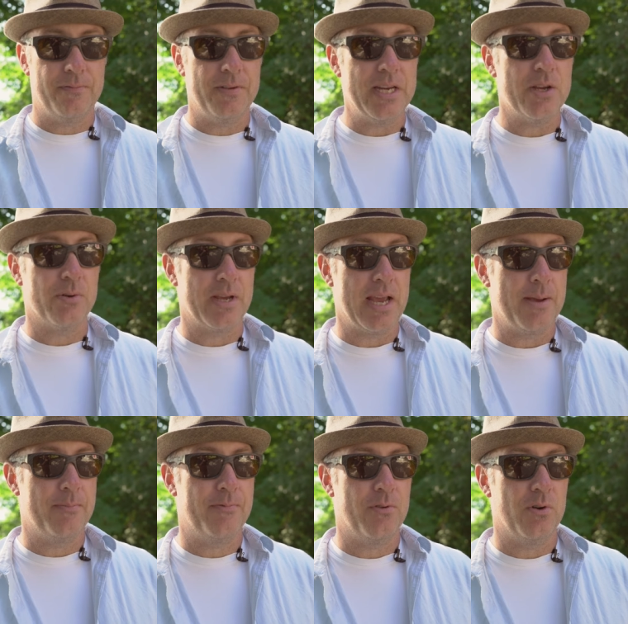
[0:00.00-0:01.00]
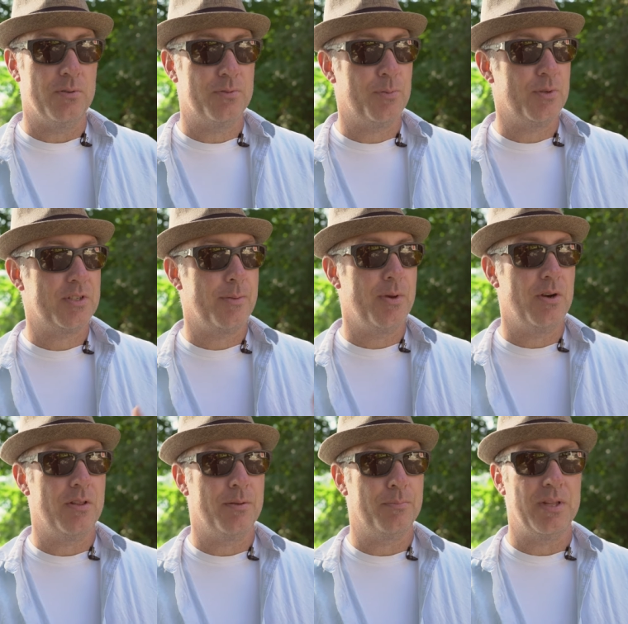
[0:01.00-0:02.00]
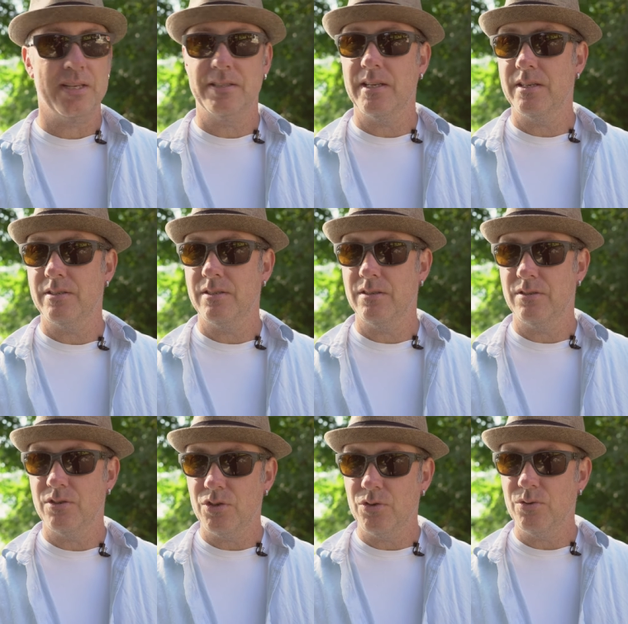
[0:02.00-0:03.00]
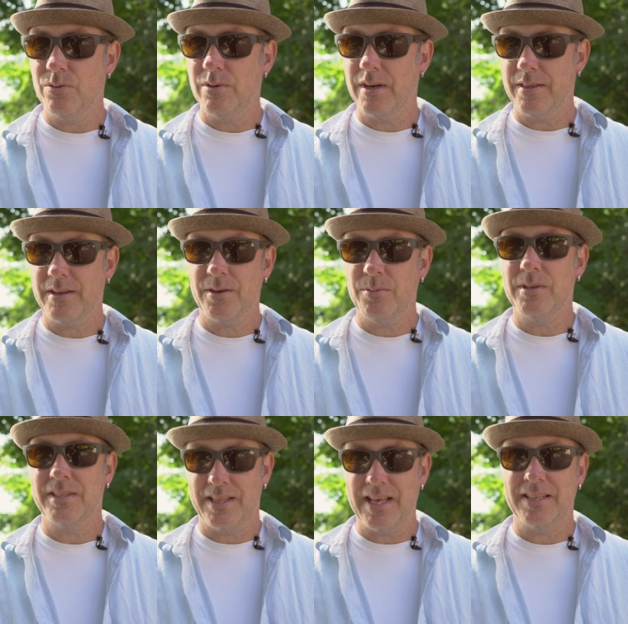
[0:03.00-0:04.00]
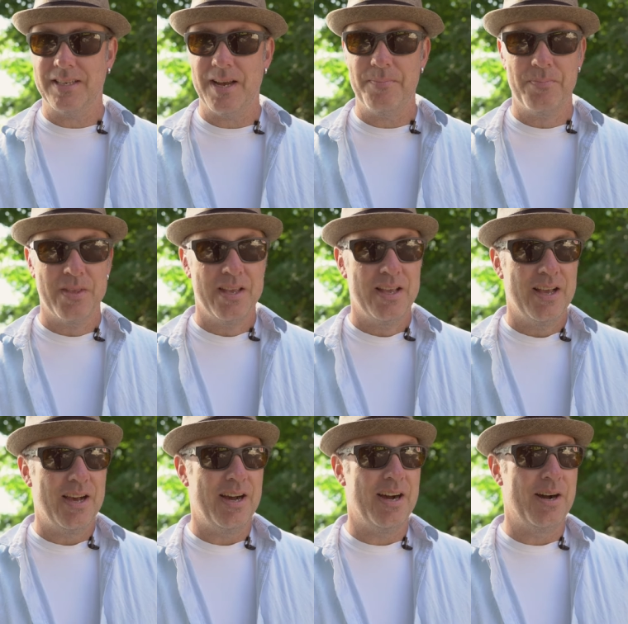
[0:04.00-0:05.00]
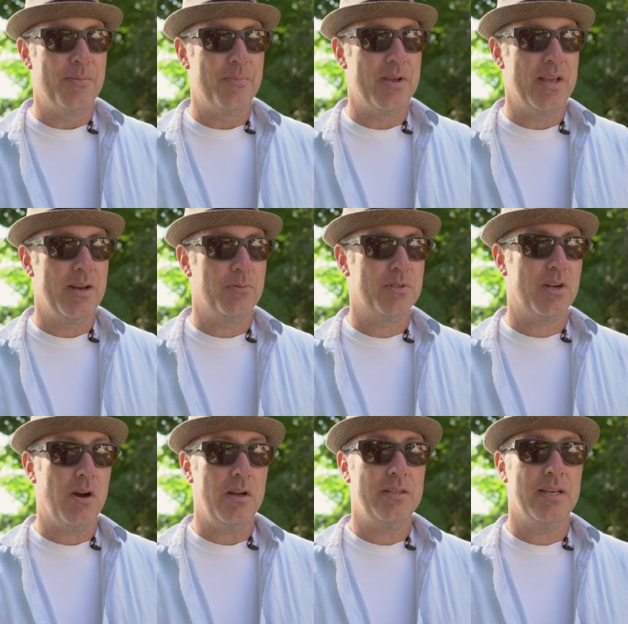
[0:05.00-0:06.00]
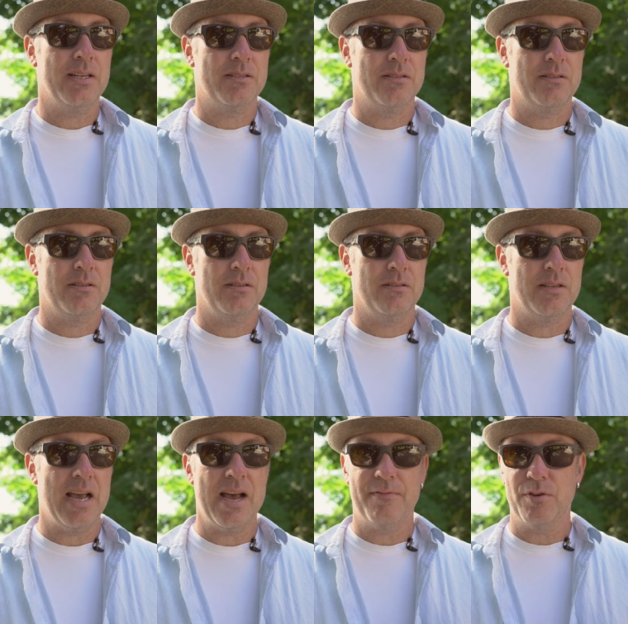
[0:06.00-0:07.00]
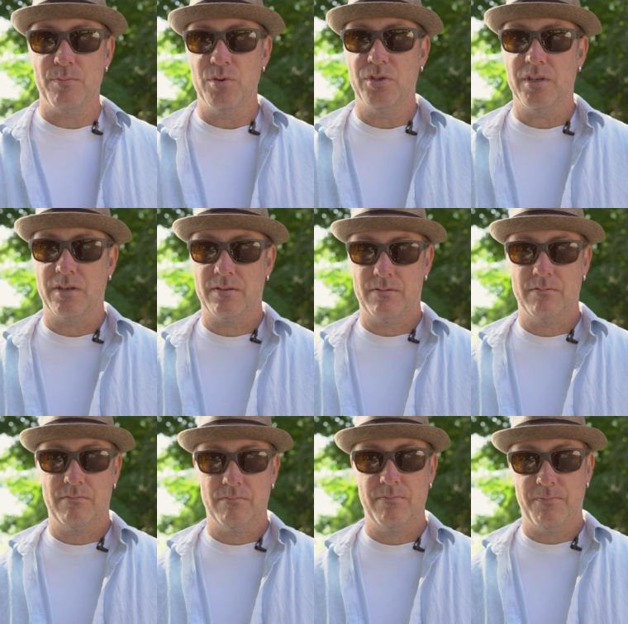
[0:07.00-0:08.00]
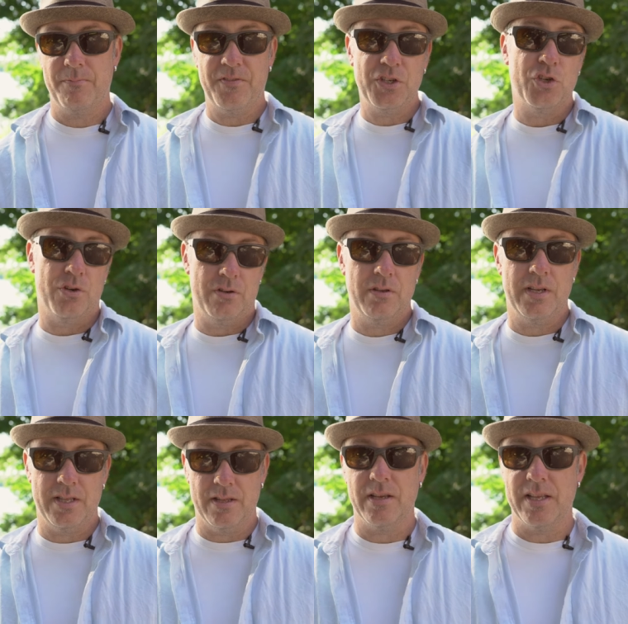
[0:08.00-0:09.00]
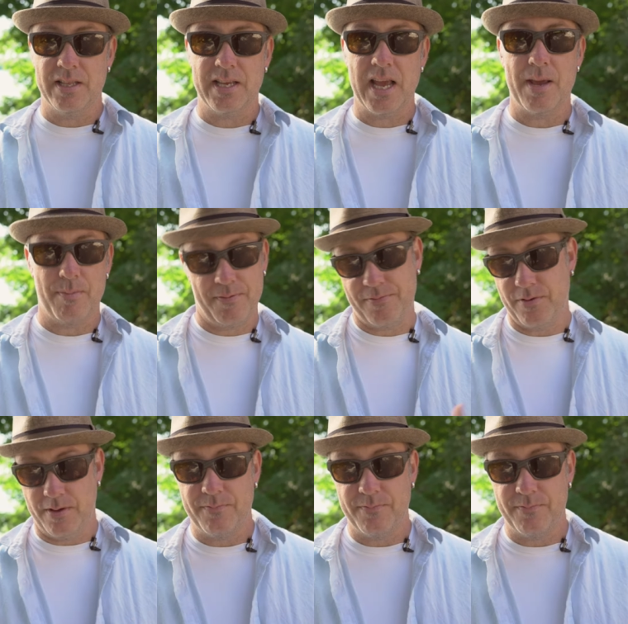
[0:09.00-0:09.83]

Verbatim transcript: video game for, it was supposed to come out on the PlayStation 2, I think it was at that time. Um, and it was a contest to have your music featured in the in the game if you,